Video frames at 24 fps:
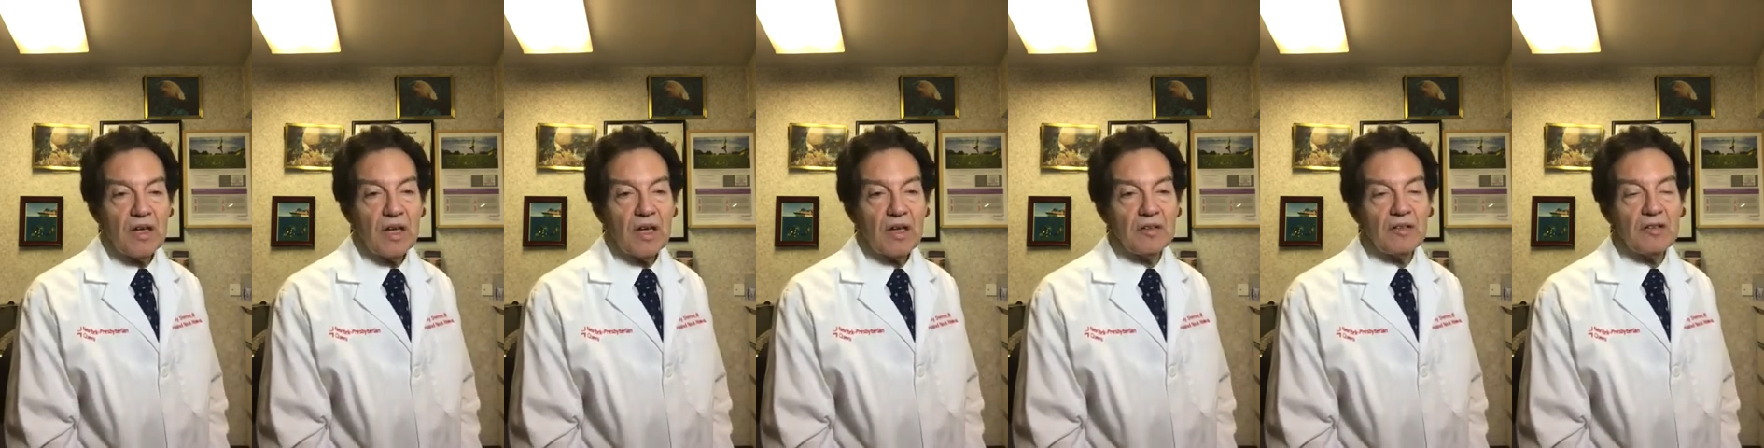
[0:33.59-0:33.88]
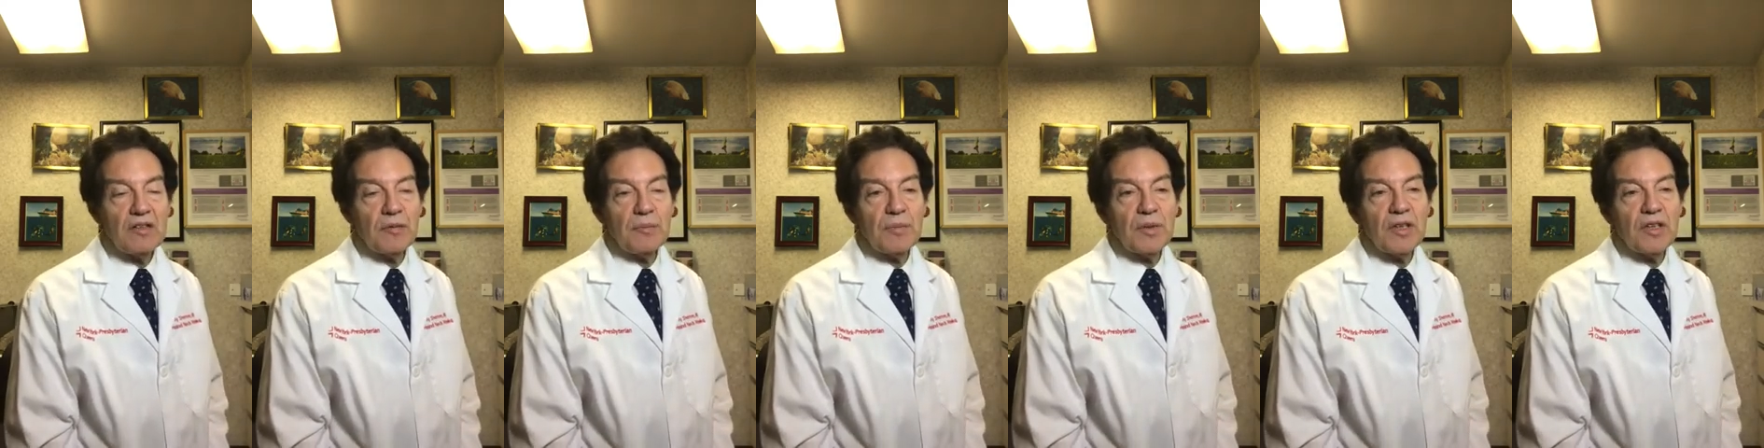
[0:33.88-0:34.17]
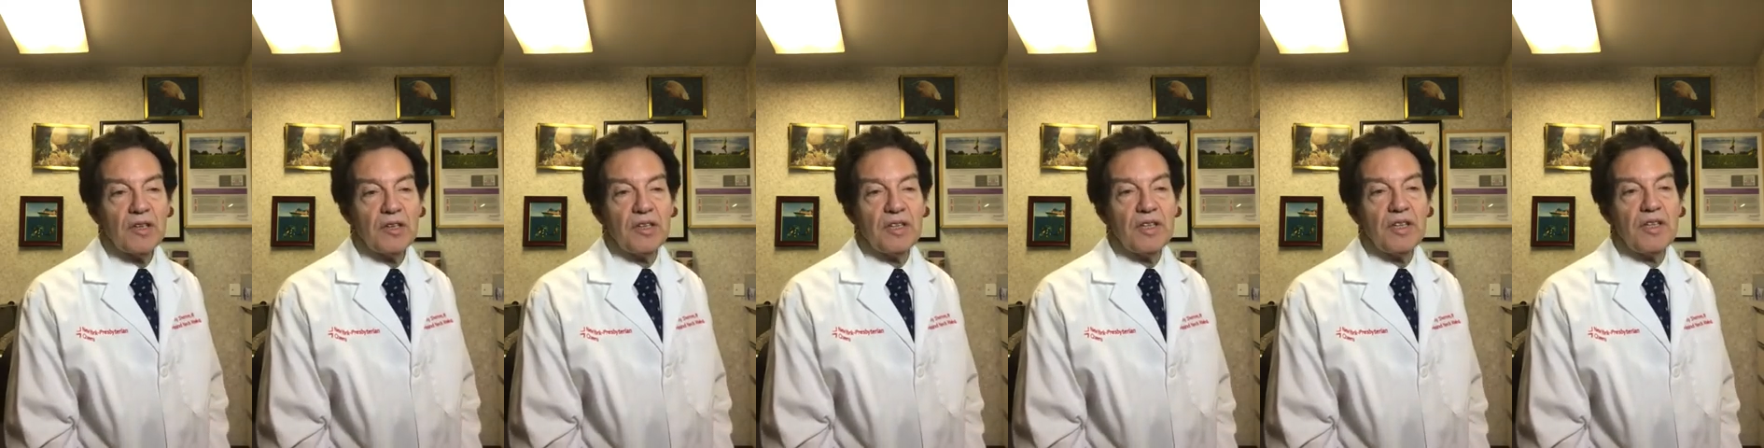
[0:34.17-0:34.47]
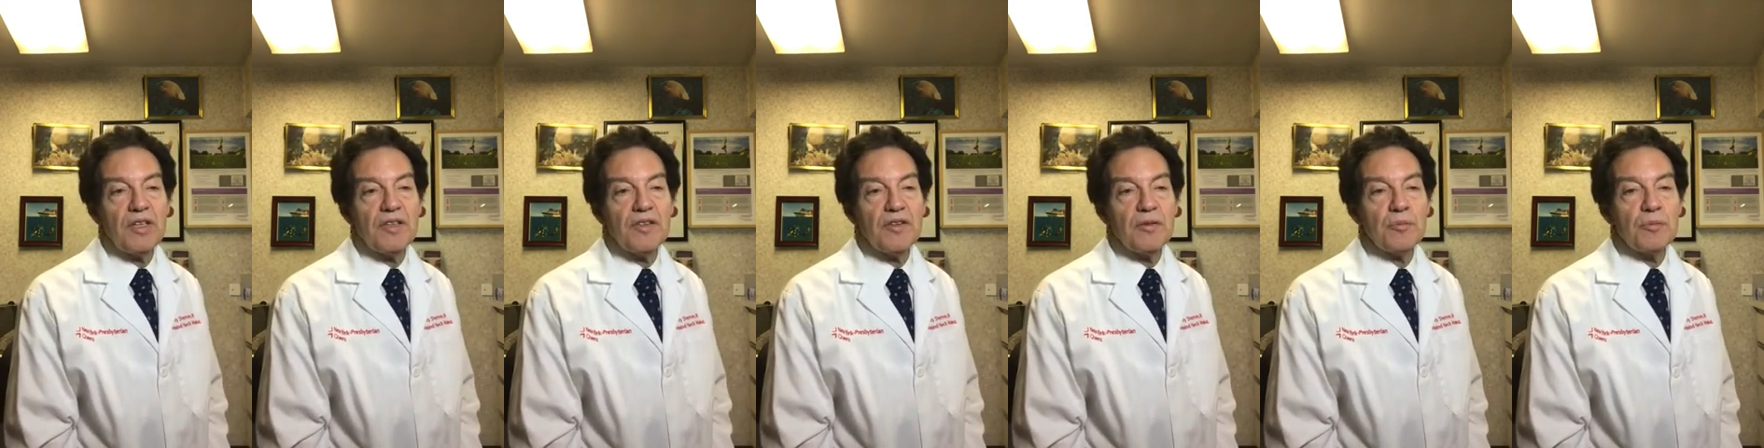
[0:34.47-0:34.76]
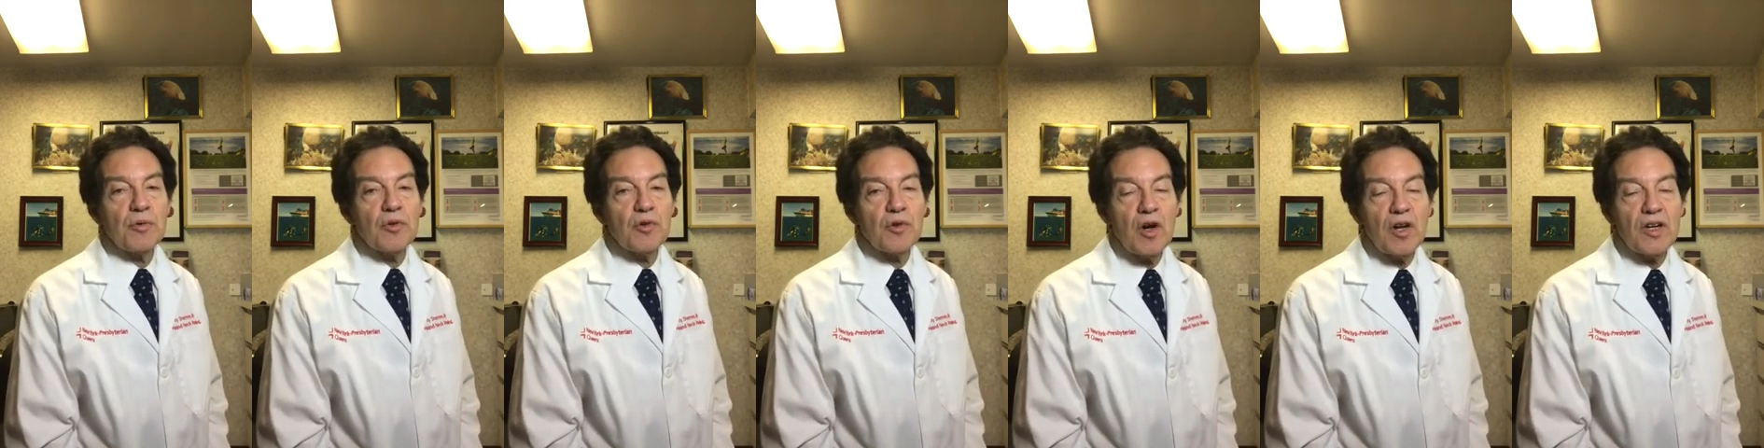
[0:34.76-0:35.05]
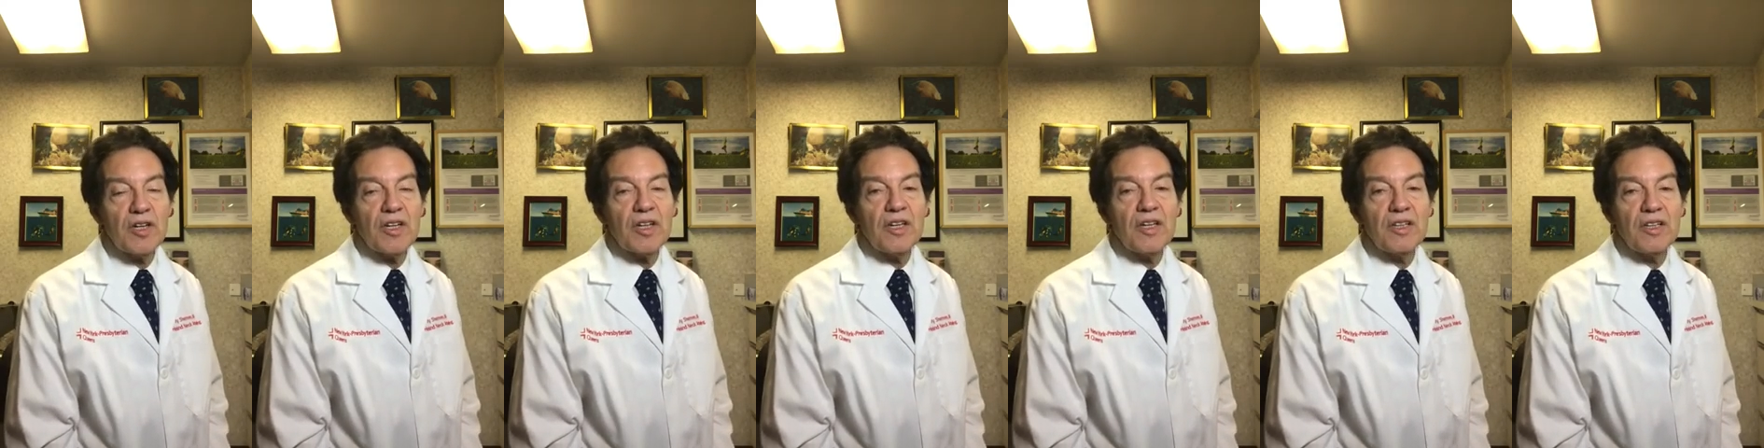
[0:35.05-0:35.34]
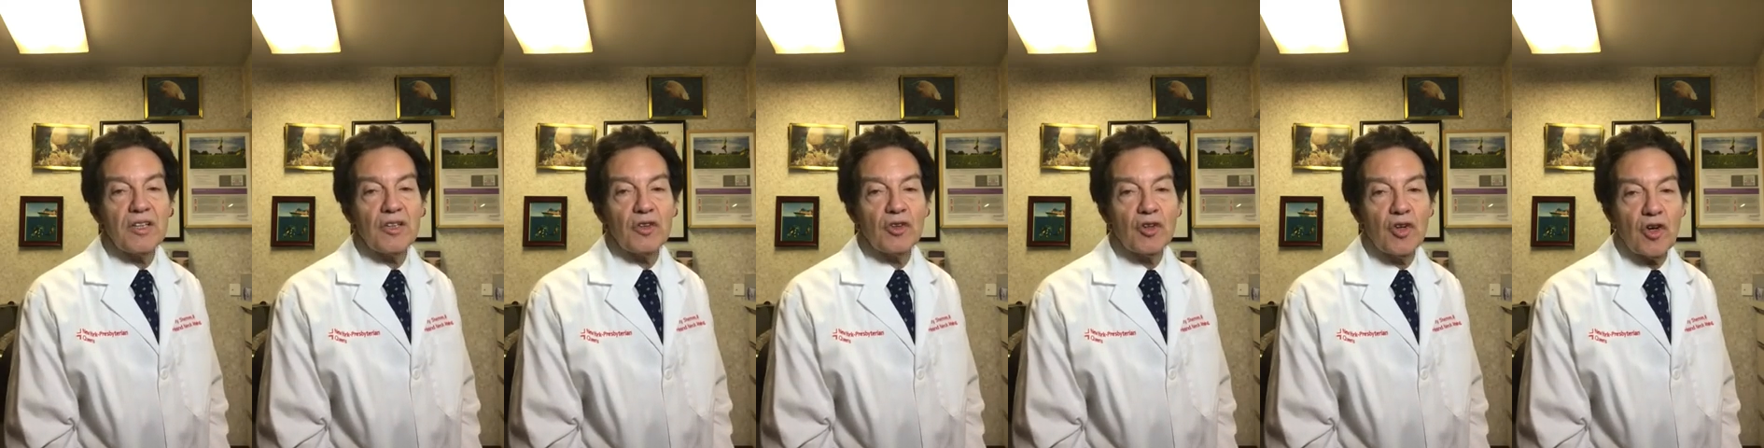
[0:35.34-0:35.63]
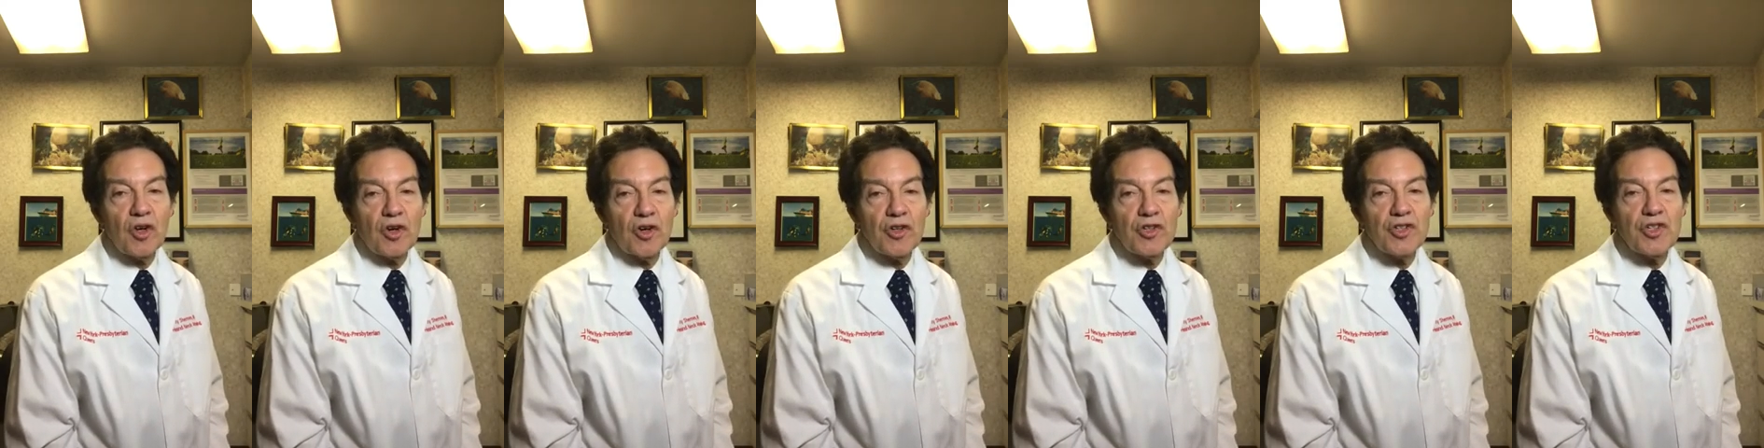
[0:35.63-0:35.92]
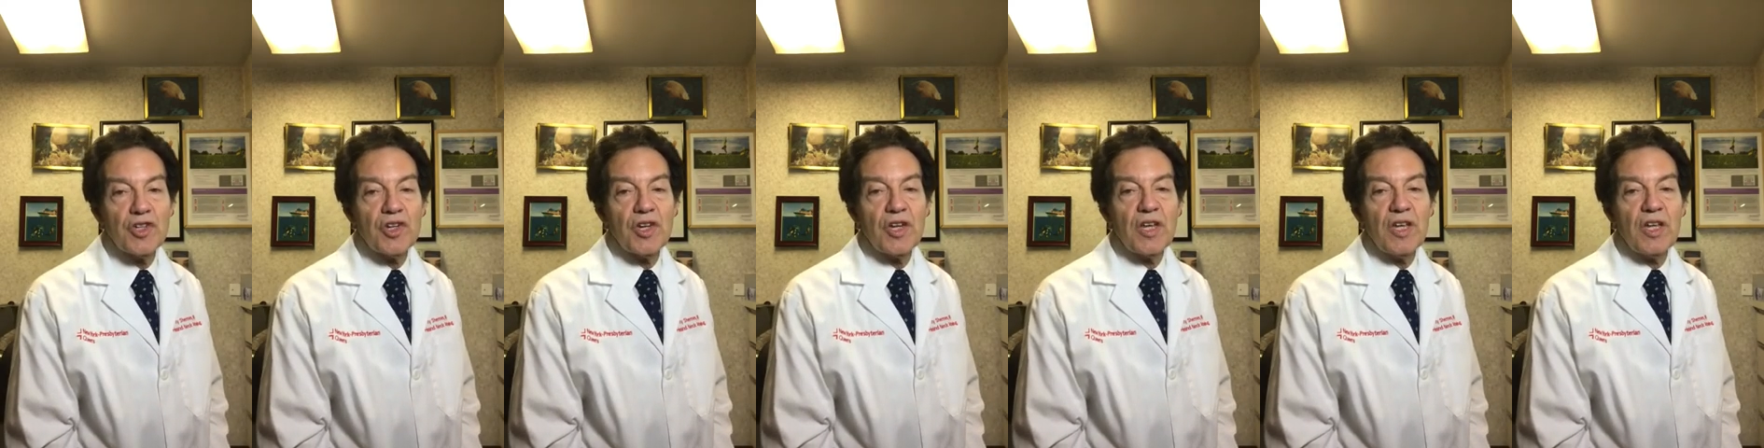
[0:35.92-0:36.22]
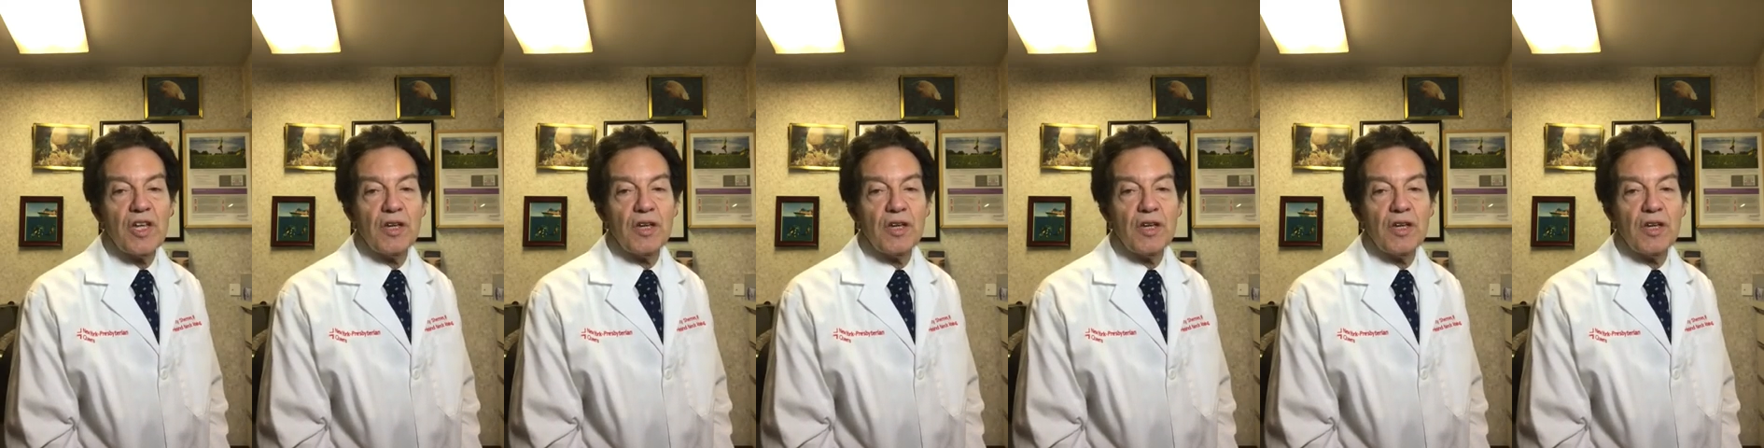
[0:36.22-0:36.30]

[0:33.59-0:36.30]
and typically the parotid can enlarge